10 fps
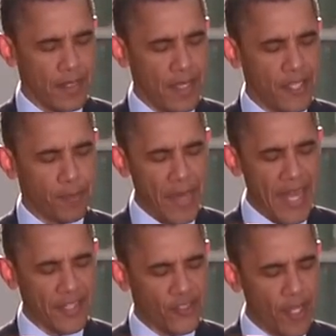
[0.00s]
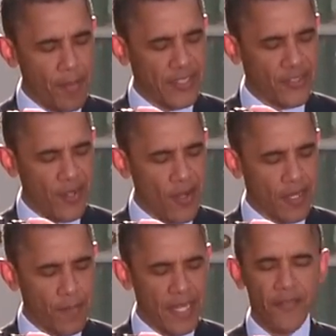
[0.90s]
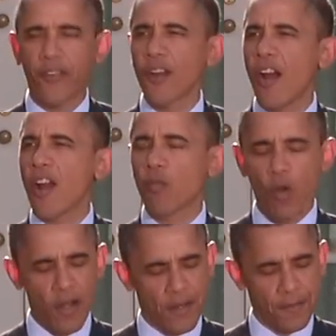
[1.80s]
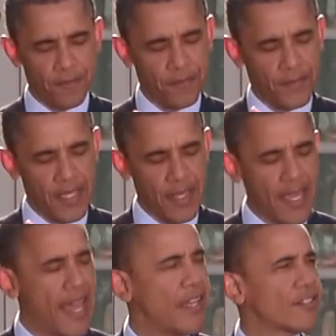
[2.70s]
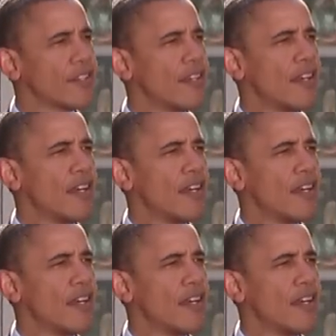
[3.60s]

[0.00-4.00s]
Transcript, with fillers: Hispanic Summit Steering Committee for your hard work to engage